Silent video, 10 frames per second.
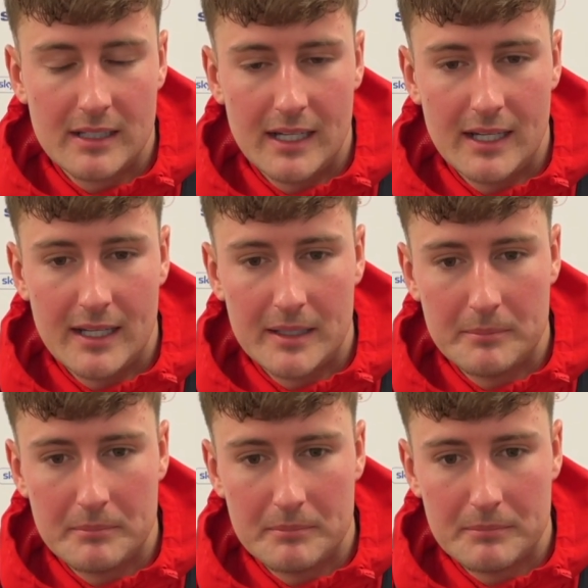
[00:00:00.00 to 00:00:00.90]

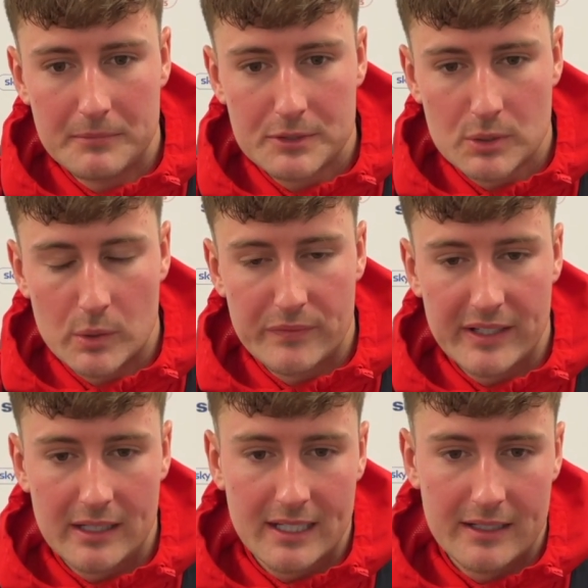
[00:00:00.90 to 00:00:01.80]
So
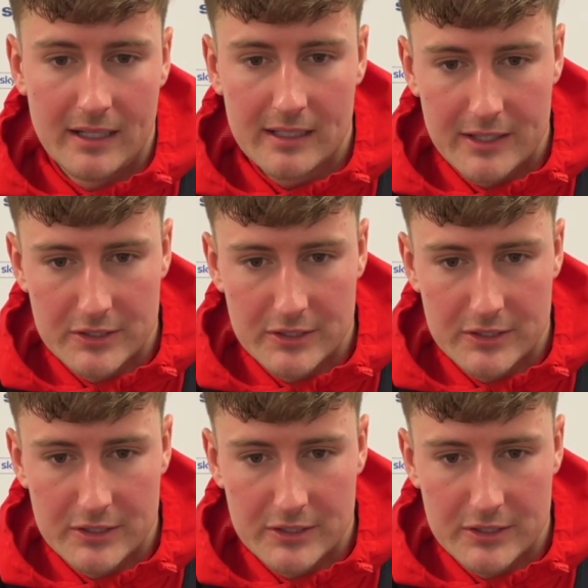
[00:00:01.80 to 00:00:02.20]
hopefully I'll get